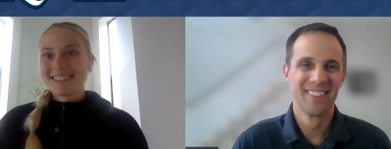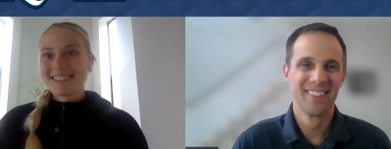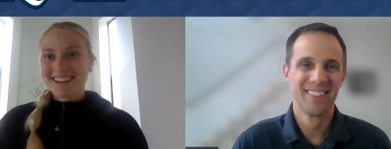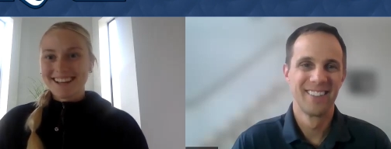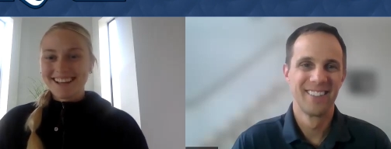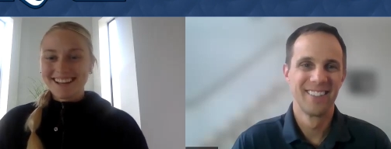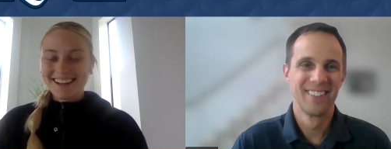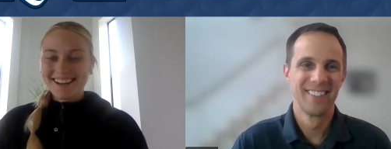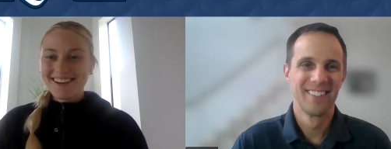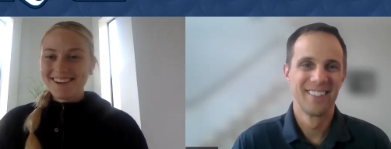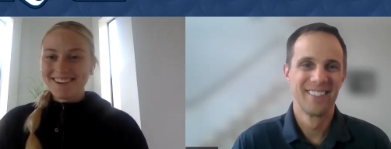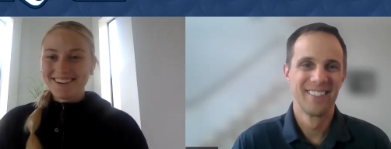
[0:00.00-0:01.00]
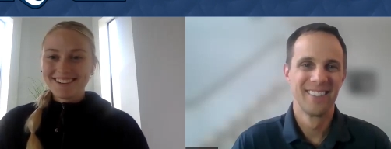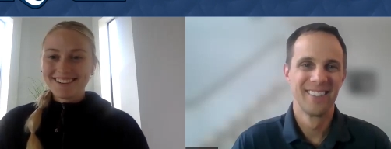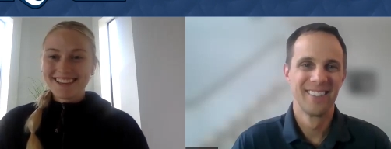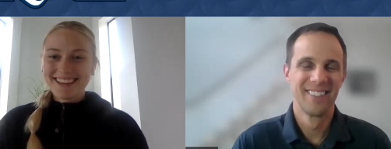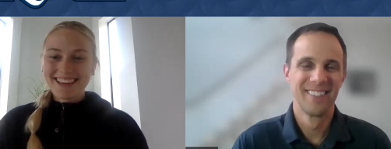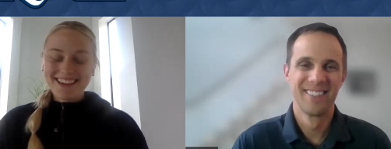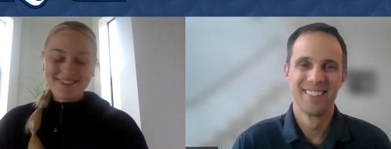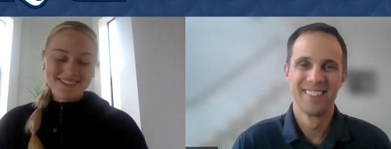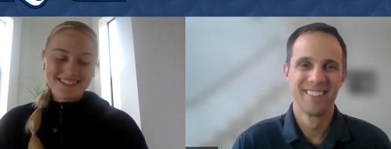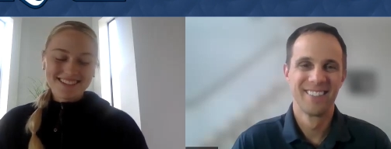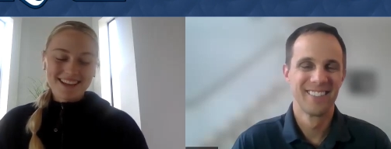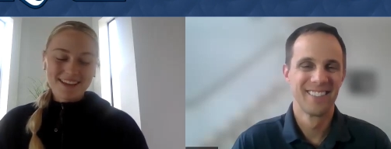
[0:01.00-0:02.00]
Speaker 1: exciting. Oh, like it
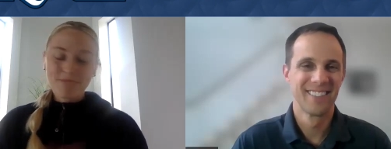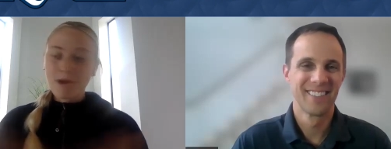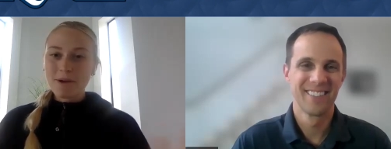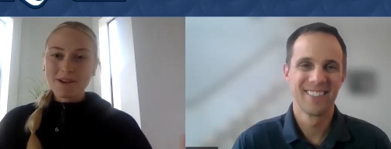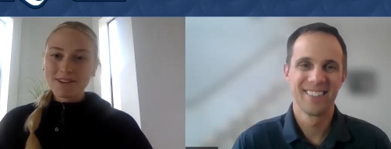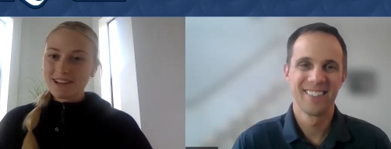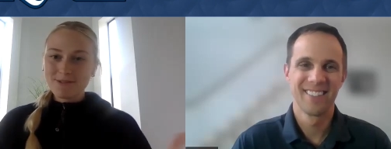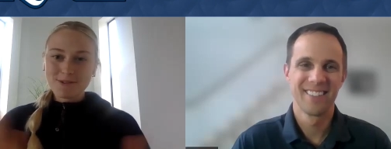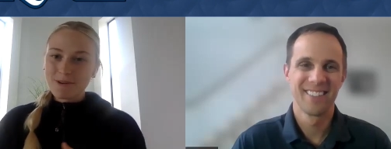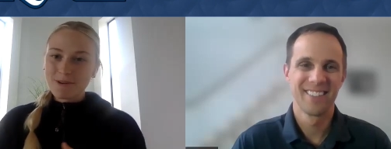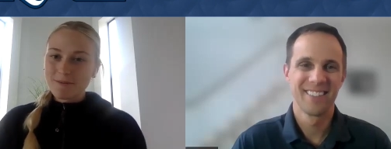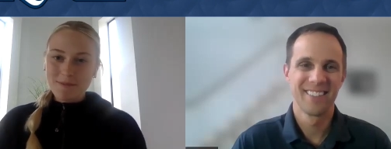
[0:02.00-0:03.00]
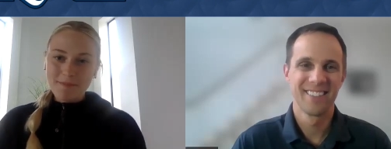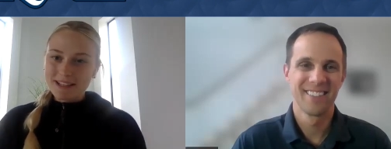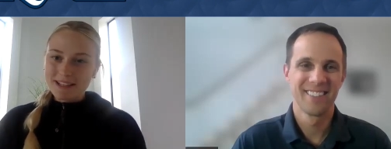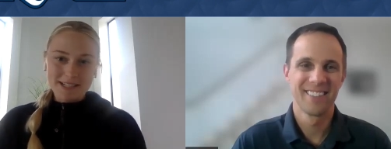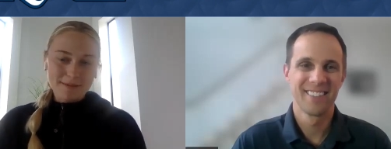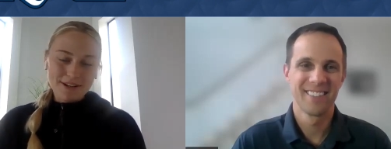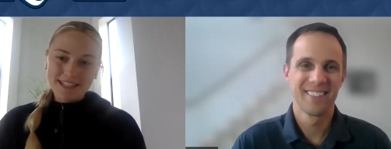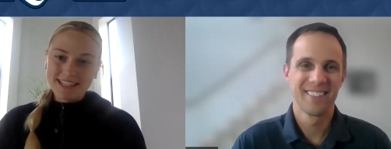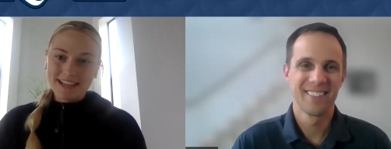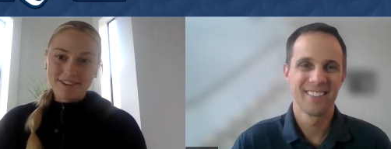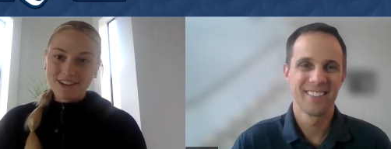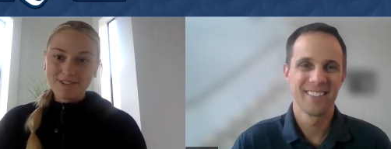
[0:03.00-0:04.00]
was like probably it was one of my best
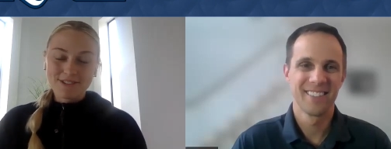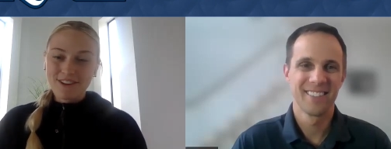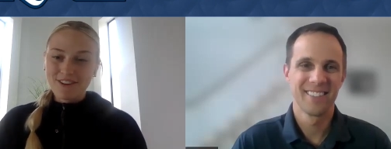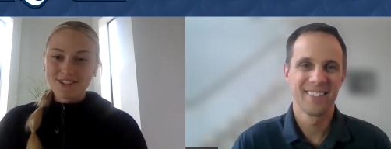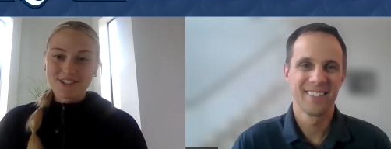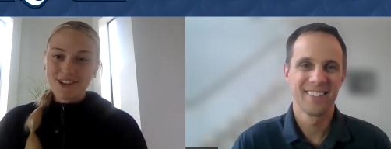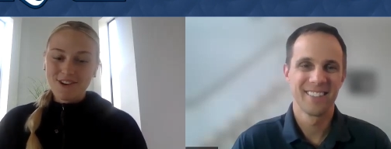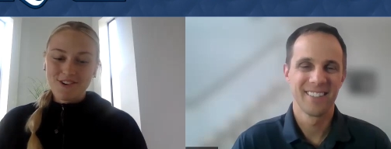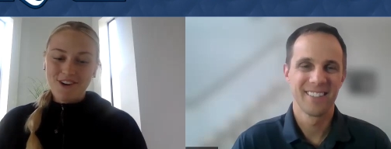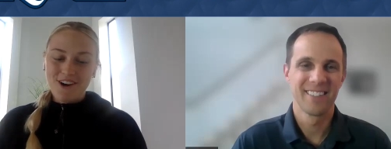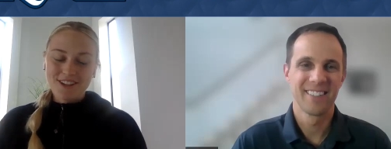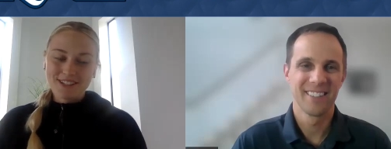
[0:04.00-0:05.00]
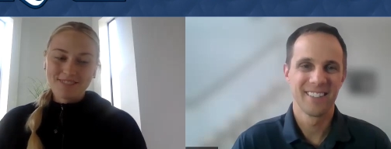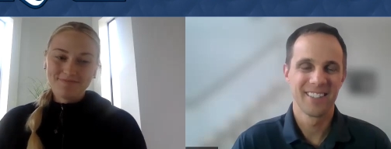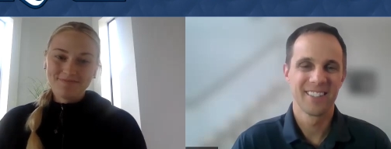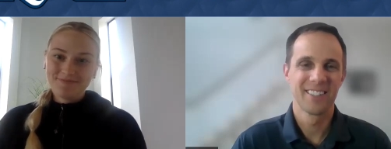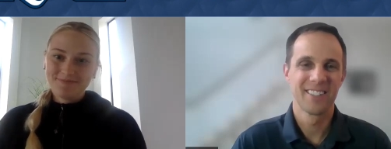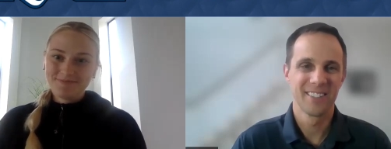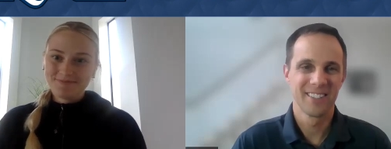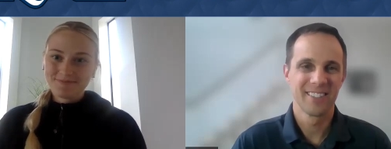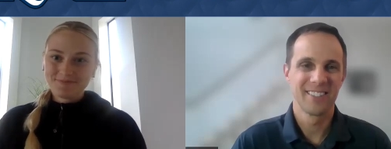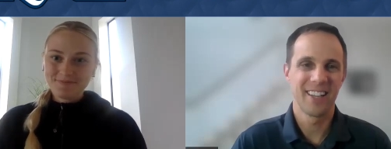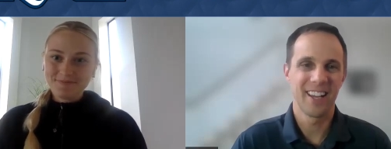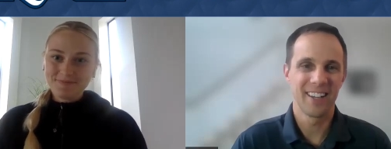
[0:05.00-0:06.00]
experiences ever. It was so awesome.
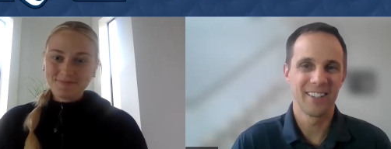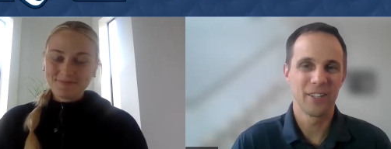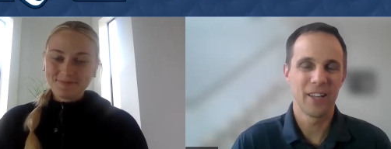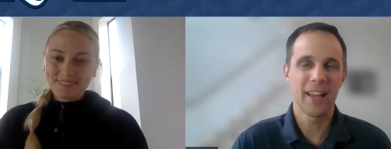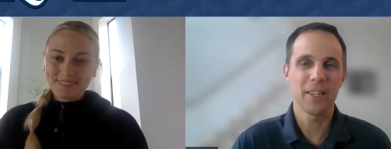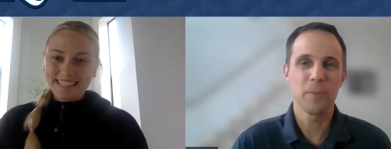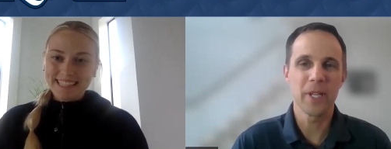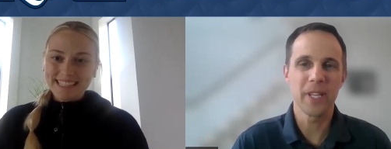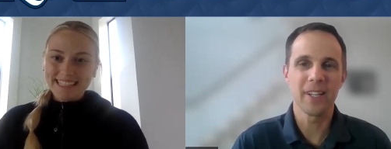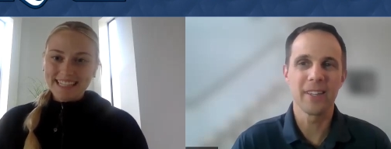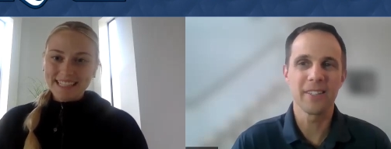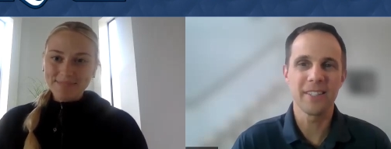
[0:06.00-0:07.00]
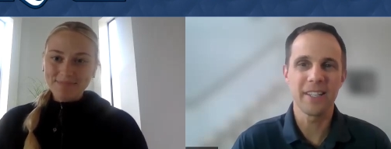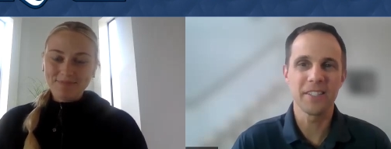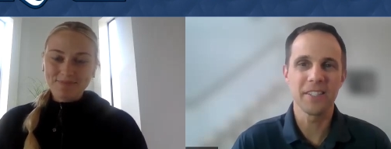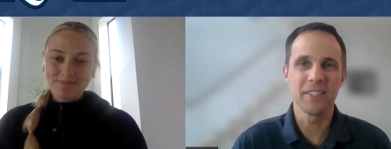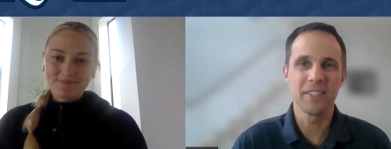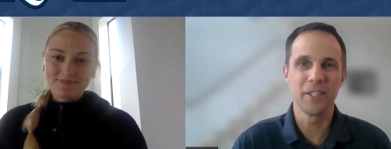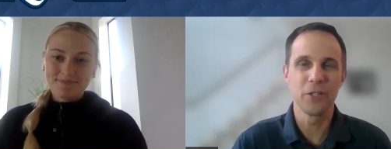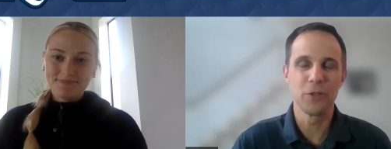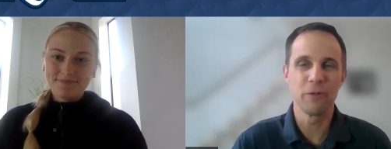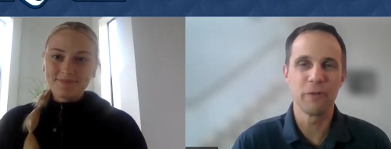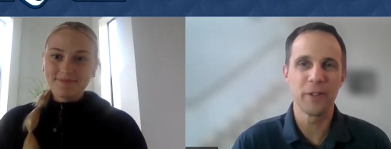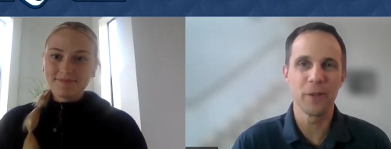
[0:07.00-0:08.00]
Speaker 2: Yeah. At the beginning yeah. of the season, did
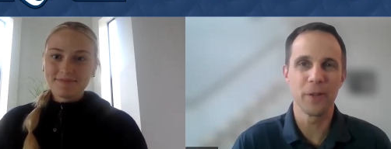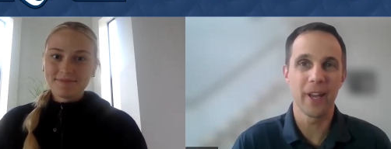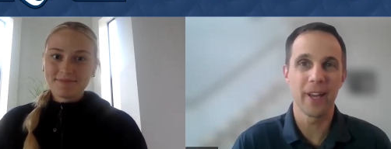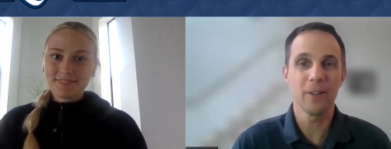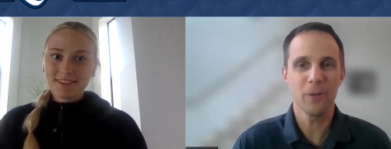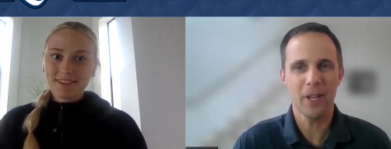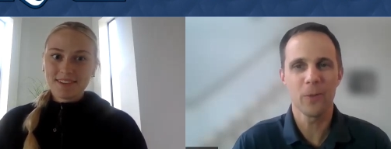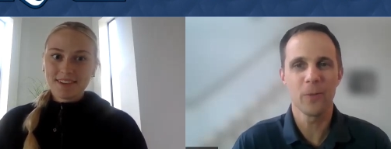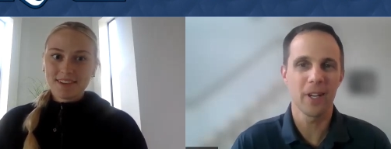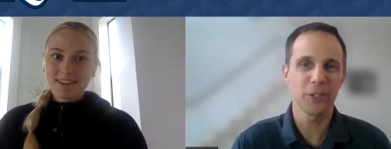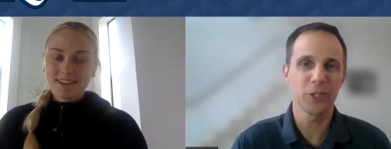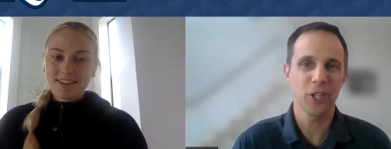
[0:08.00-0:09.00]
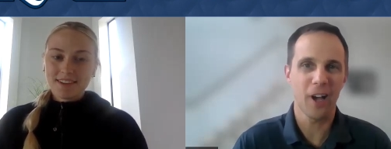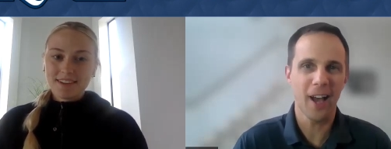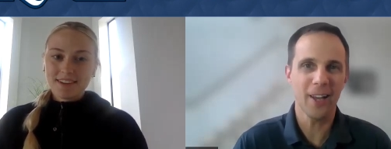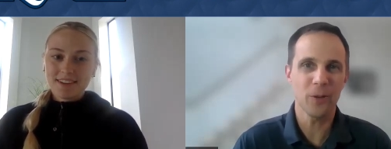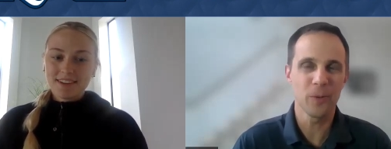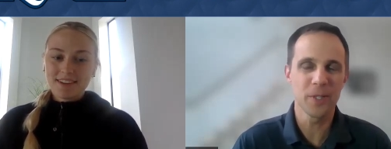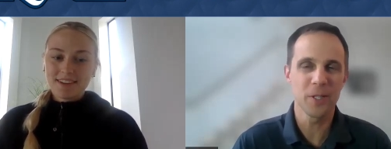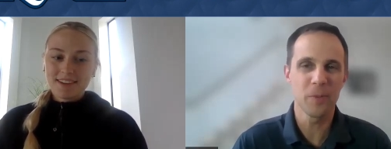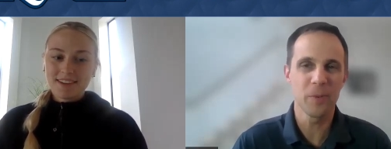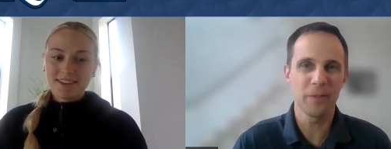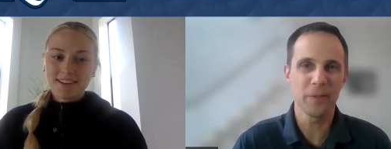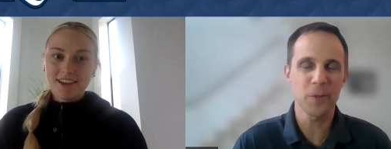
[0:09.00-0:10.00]
you feel that okay, we got a shot, or was it a
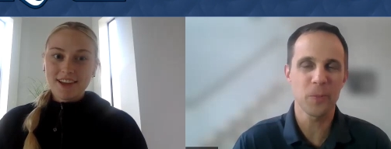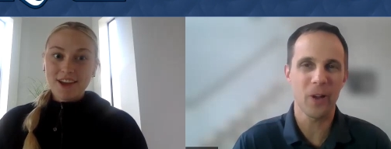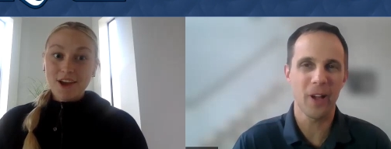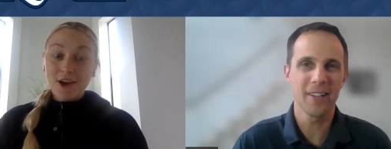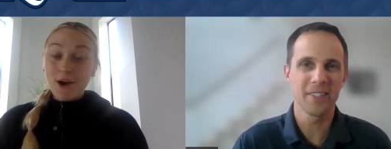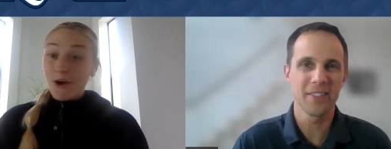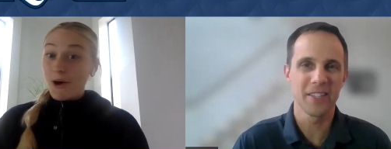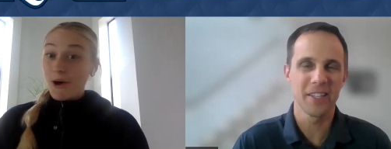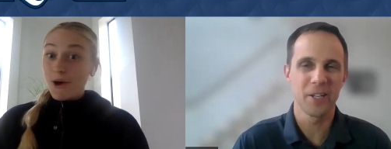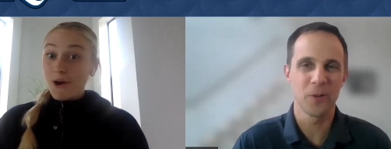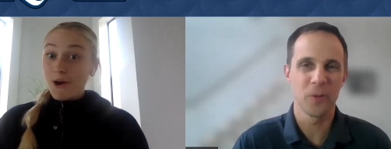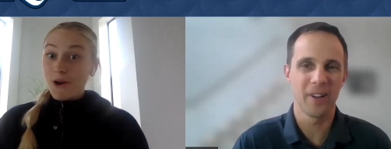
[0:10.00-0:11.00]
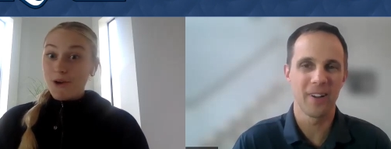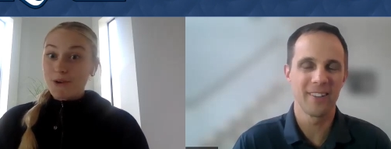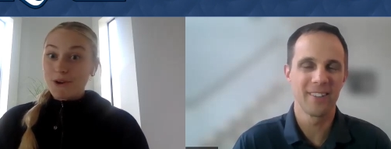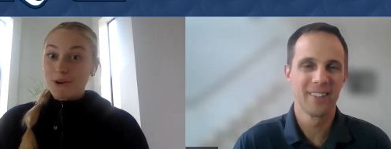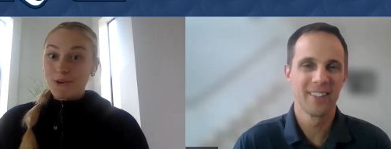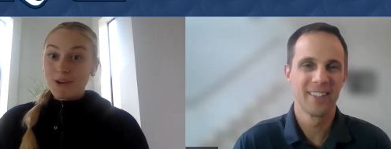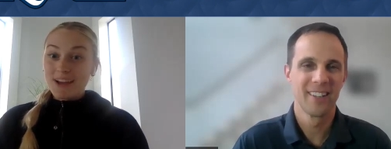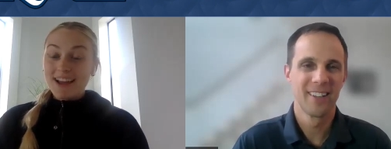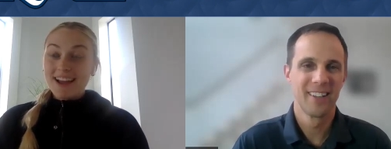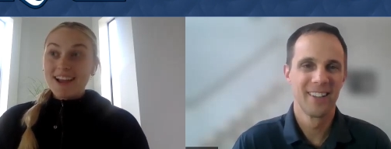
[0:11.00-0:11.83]
bit of a surprise as the year went on? Oh no.